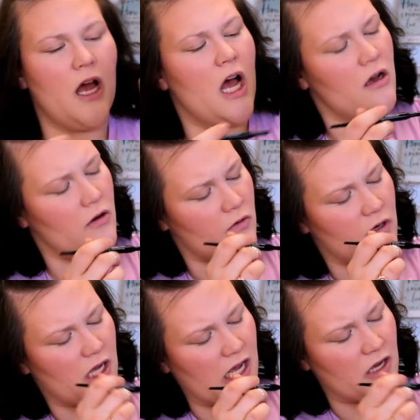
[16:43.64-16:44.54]

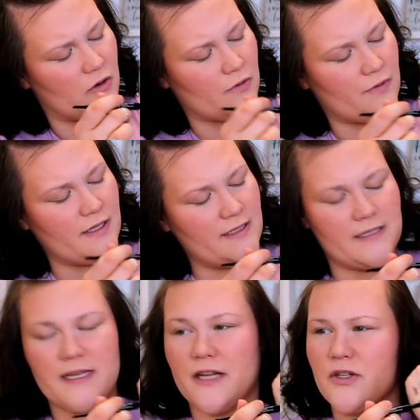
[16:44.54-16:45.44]
Oh, oh, this
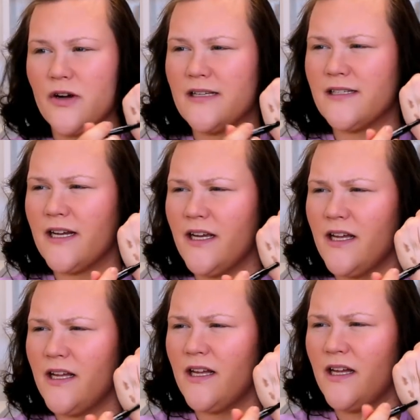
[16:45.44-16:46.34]
is
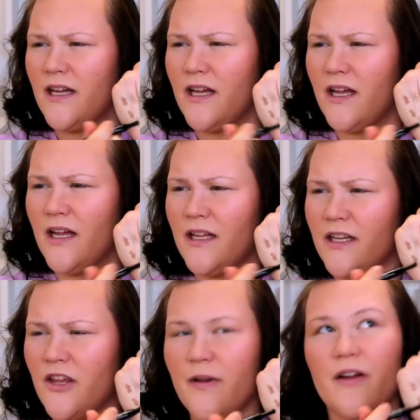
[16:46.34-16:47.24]
interesting.
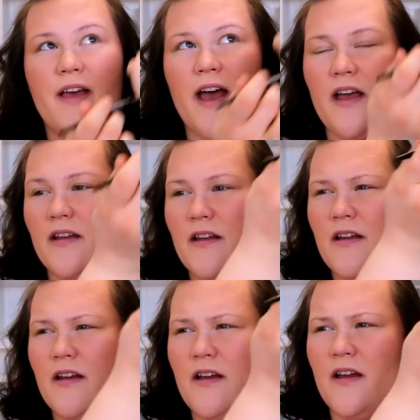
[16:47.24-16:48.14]
Can you hear that?
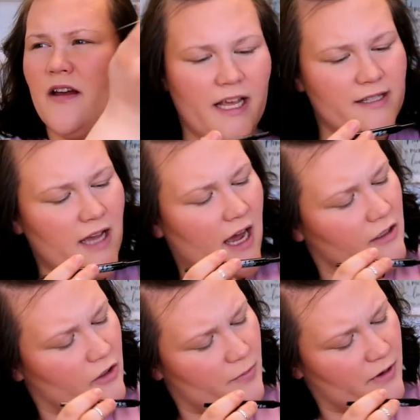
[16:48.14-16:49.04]
It's on
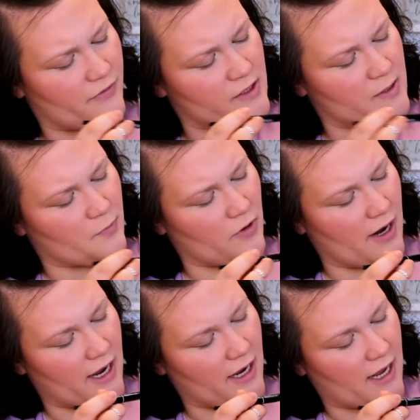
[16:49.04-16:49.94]
a little bit of a
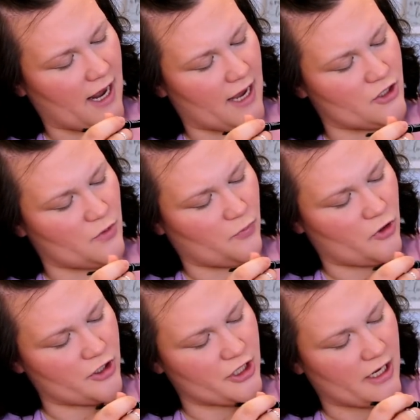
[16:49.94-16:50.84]
spring and as you
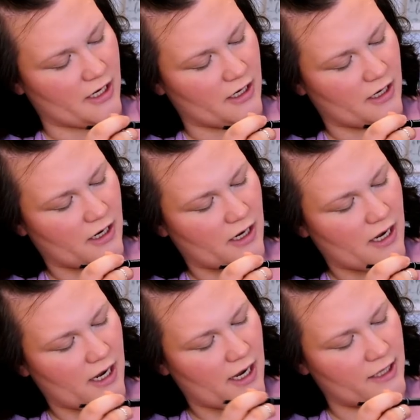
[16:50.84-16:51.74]
push it,
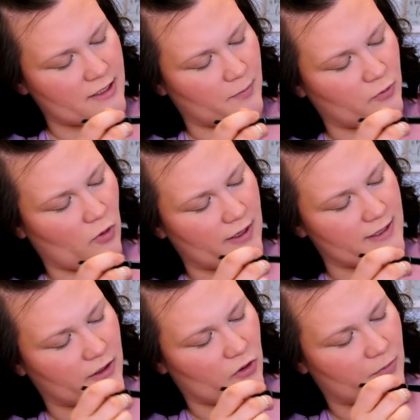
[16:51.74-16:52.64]
it deploys
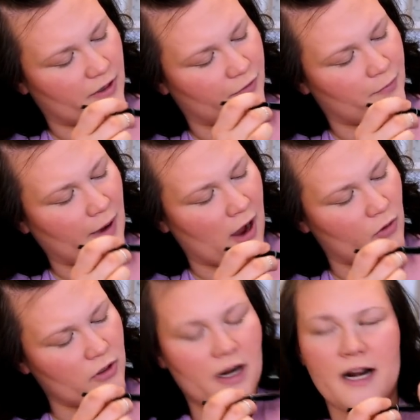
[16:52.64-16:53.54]
a little bit of
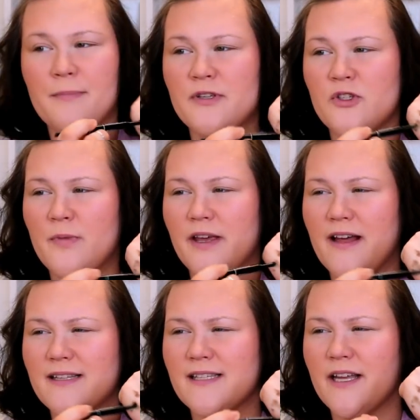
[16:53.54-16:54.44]
powder and I'm assuming
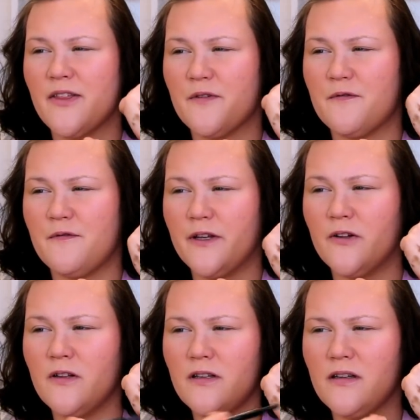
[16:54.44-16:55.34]
that's like the
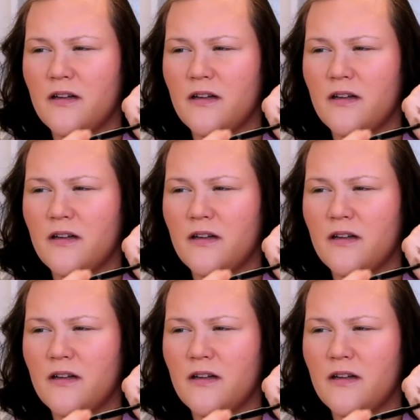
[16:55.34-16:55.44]
fill.